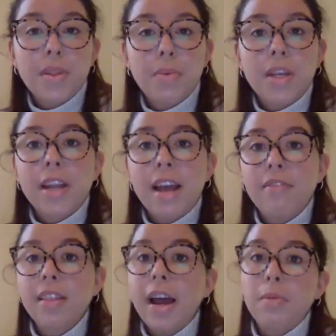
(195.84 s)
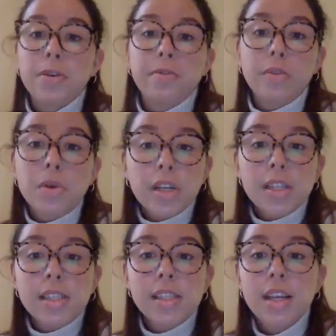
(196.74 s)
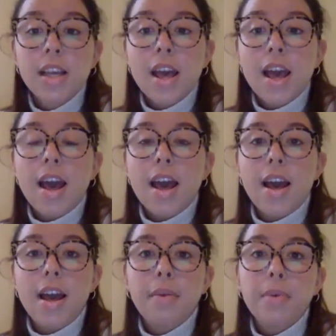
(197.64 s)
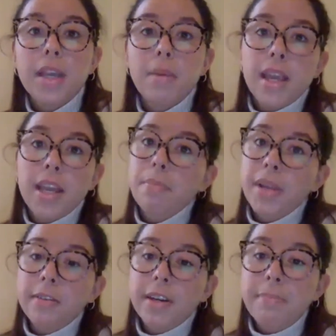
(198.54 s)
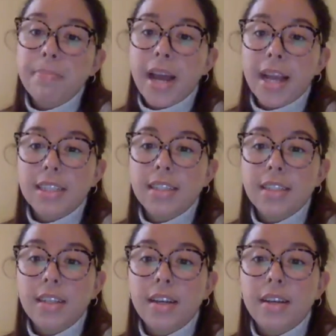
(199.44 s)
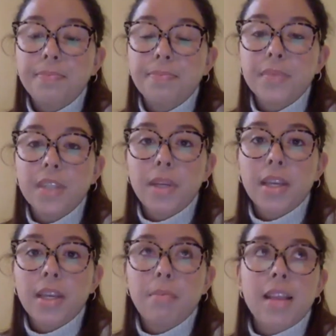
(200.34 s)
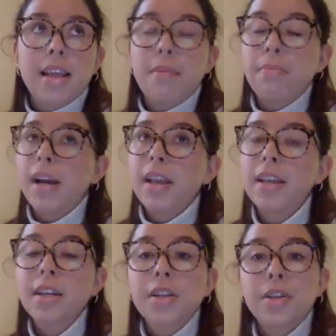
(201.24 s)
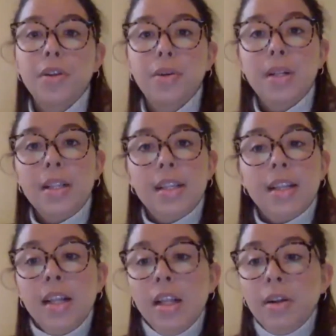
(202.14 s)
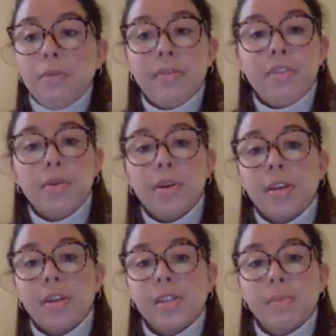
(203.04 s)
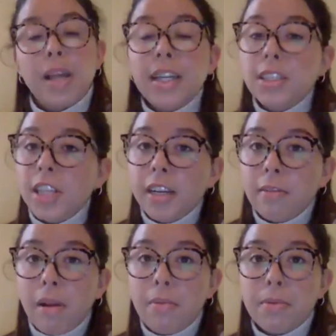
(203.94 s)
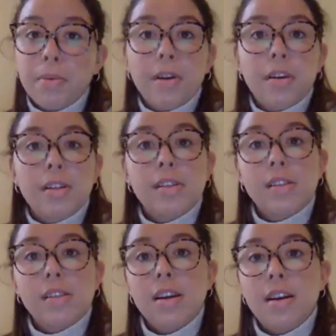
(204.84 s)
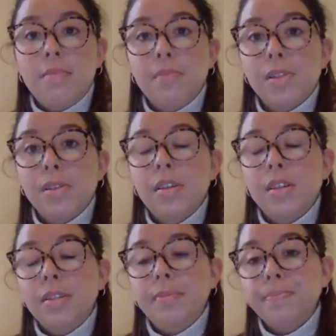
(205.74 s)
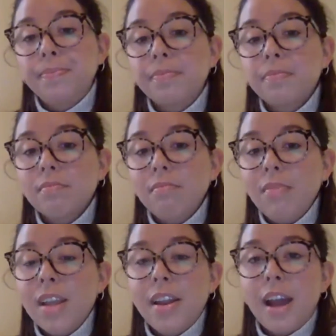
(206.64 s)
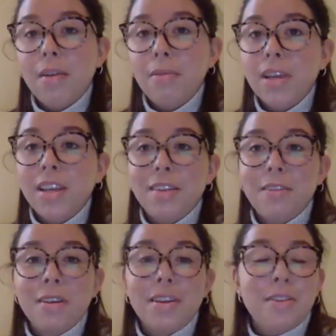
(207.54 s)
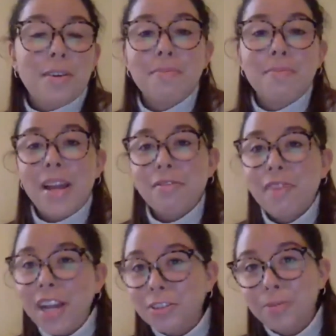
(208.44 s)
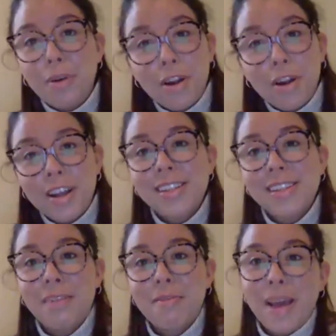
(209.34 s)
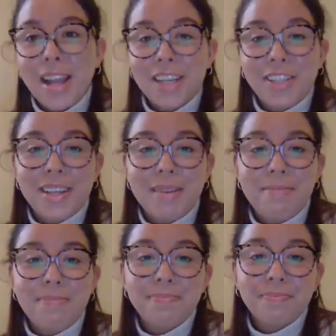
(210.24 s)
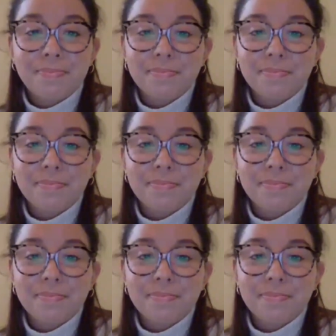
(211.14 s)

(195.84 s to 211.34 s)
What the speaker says: We could have a louder voice, and we can make a bigger impact. And we can make that by, reviewing our supply chain around the world, and how we, manufacture products, how we package them.